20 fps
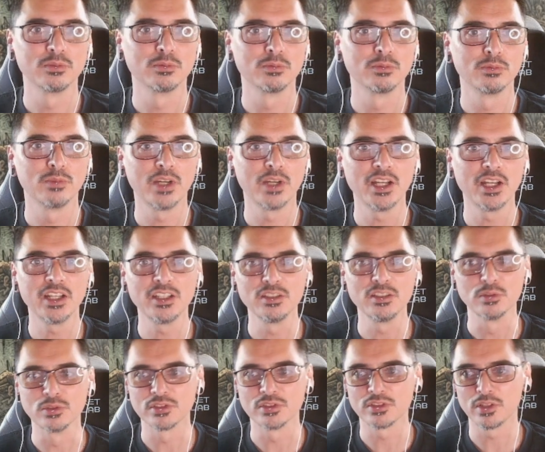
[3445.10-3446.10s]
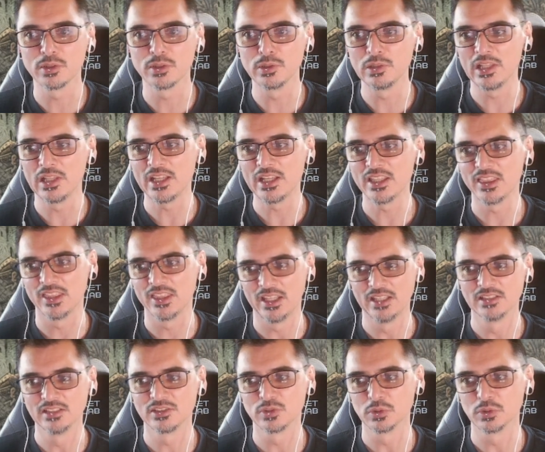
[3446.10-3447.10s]
Why are you so like
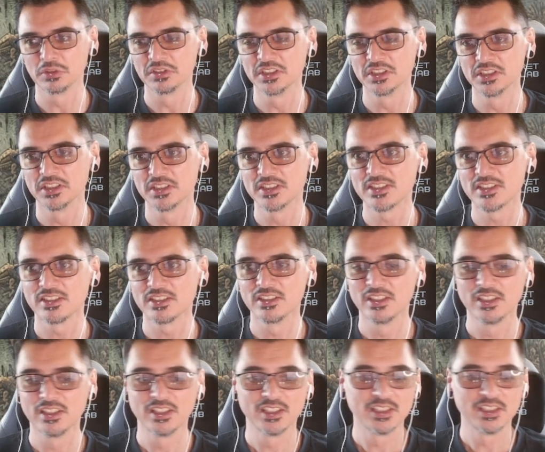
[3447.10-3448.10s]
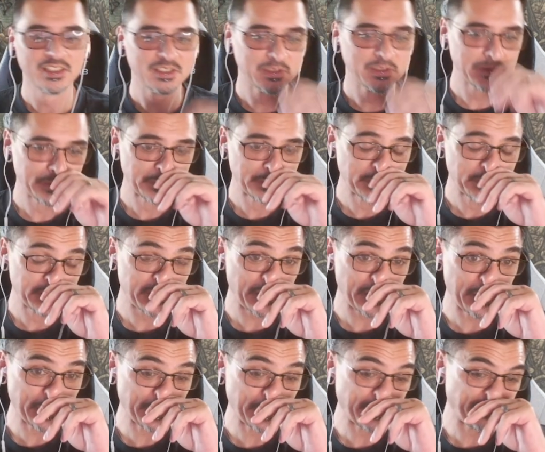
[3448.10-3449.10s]
that, Saurians?
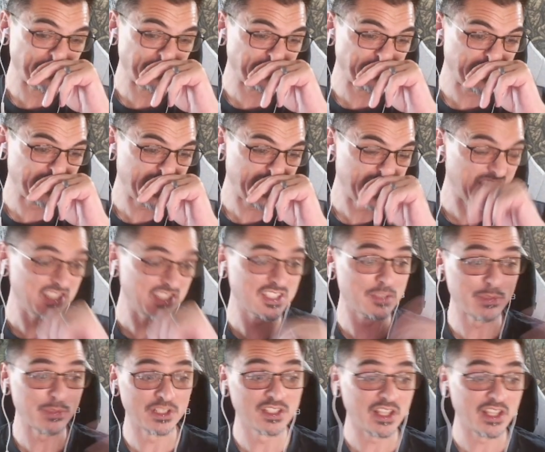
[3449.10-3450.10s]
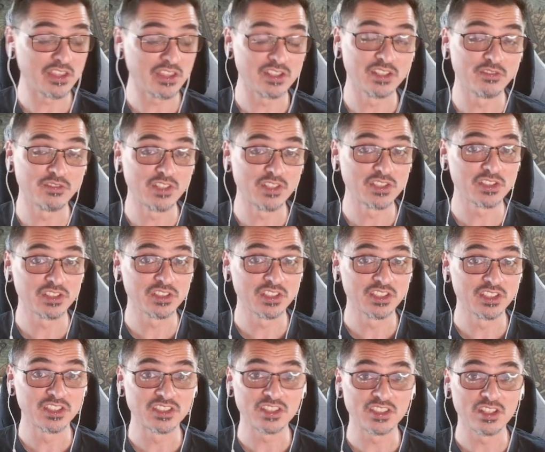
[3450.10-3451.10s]
So, yeah, this has been another adventure
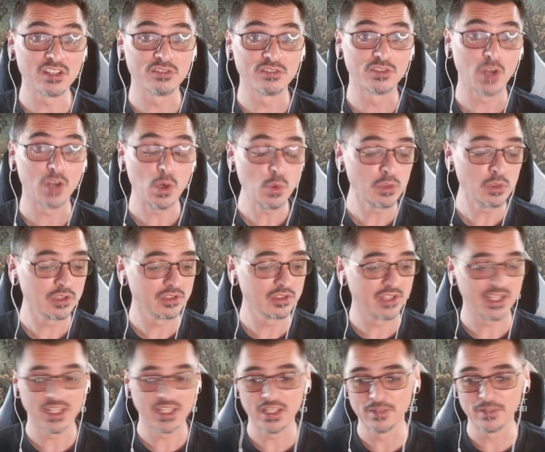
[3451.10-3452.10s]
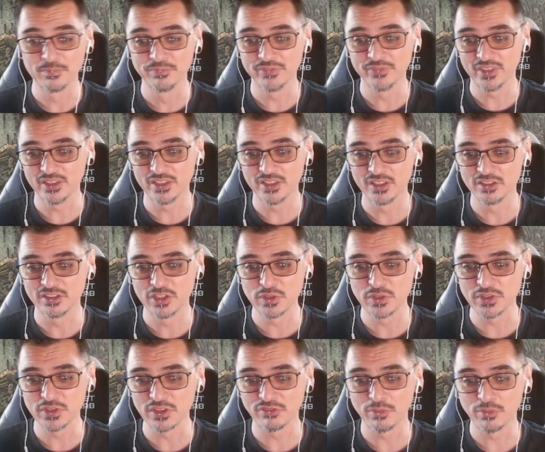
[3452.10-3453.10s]
in the City of Gold,
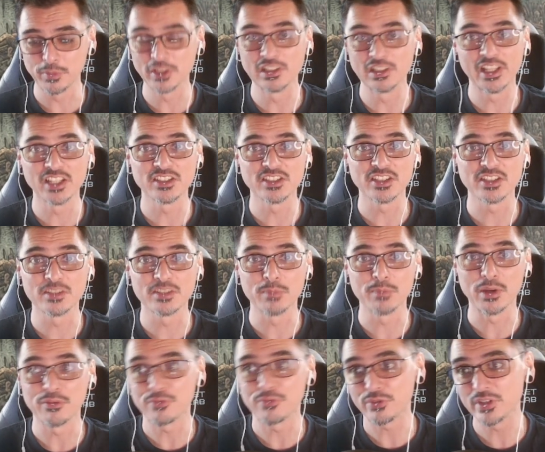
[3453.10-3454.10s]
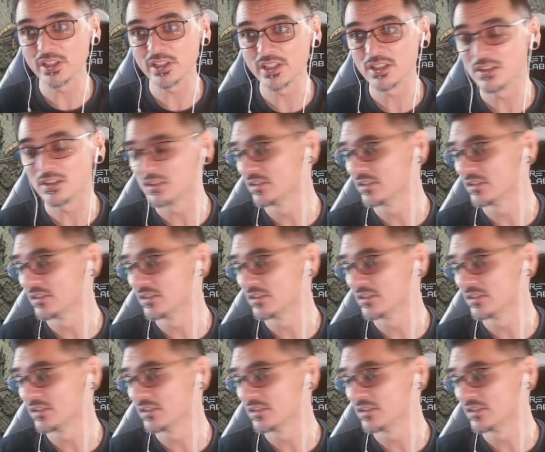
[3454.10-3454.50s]
using the Forbidden Land system by Free League.